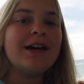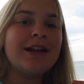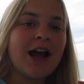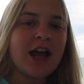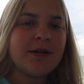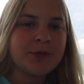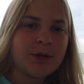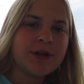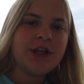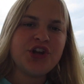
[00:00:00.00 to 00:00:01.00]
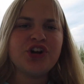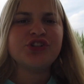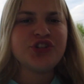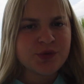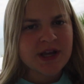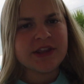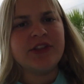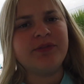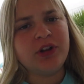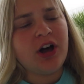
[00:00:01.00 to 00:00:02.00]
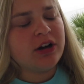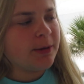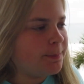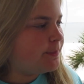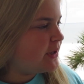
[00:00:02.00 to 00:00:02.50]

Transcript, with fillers: and I am coming here to end the vlog